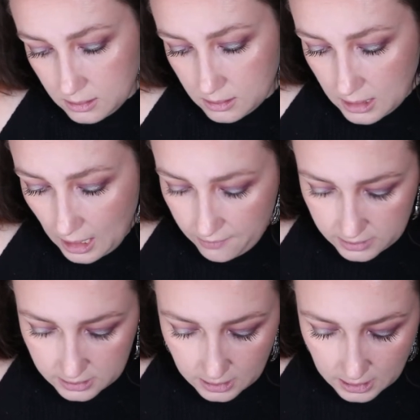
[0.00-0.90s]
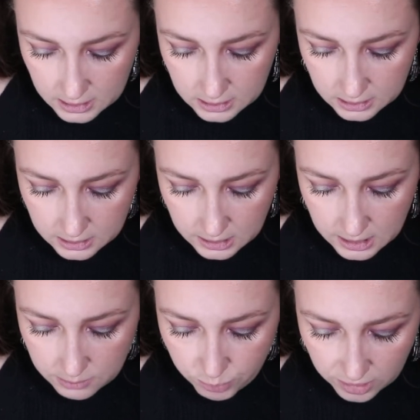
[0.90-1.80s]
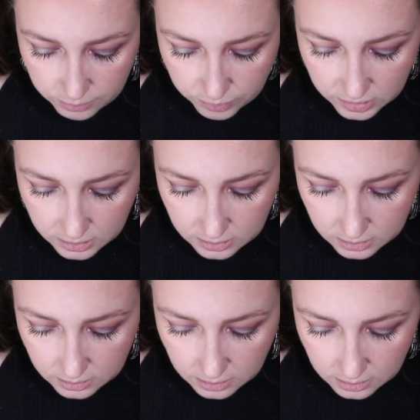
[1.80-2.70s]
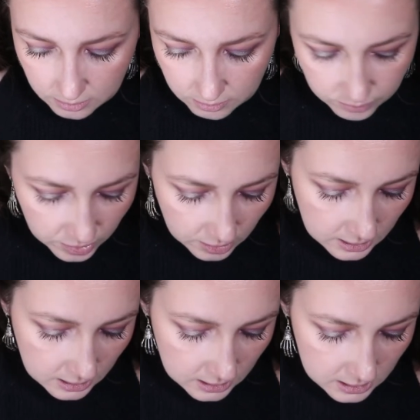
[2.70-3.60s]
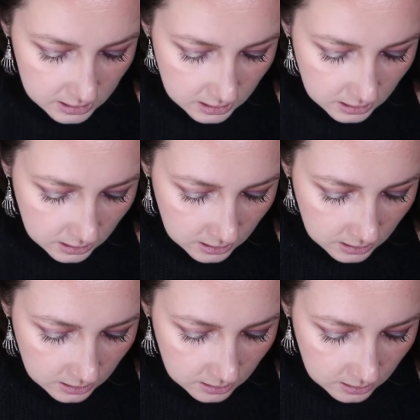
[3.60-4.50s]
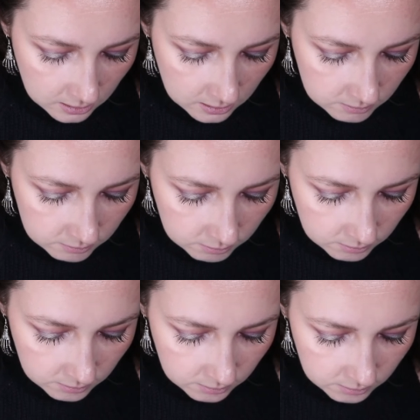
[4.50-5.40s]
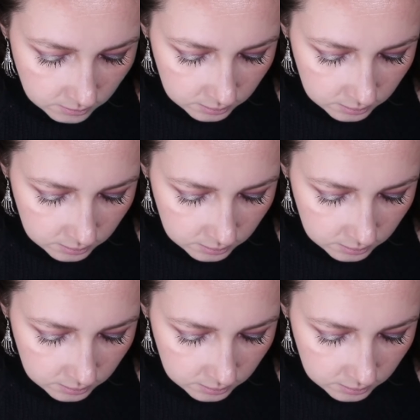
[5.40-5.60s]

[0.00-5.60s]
Yeah, so this is the purple burgundy. I